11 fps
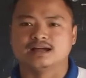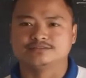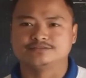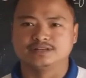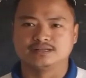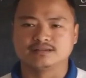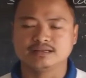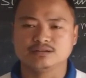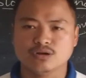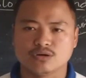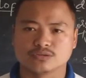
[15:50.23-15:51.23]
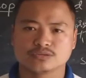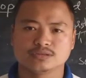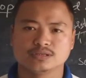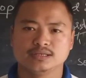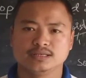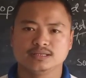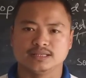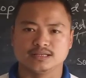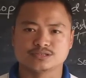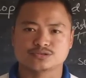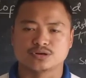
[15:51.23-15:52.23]
degree north, that is
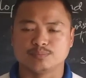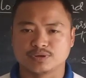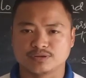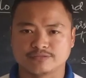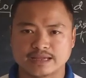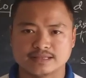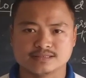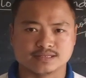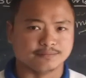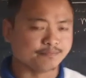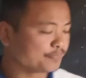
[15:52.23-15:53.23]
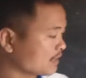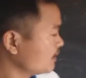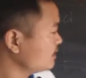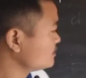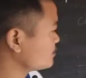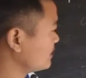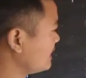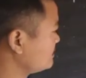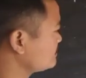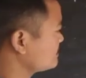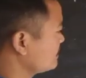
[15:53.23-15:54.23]
Tropic of Cancer. So
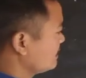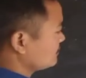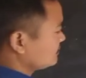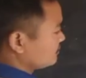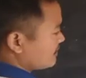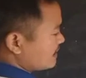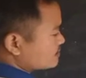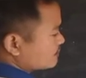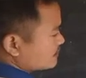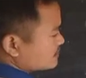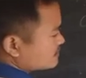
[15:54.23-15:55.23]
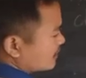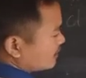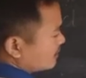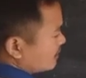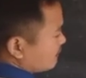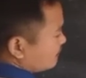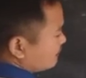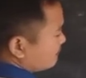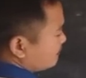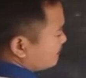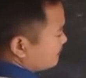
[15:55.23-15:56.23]
hence the rays of the sun
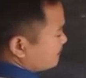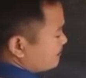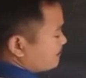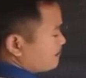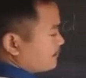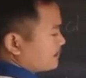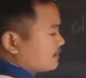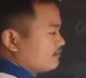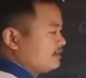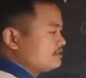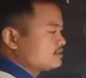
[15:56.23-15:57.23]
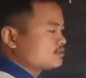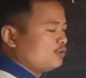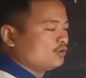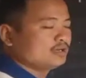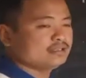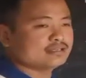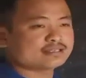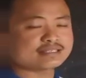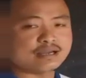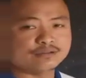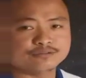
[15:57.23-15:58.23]
reaches only the
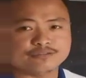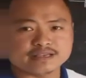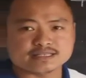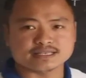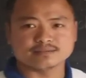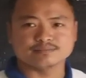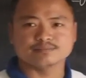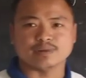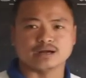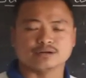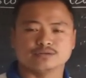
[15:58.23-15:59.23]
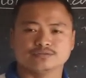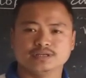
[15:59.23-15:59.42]
south facing part of the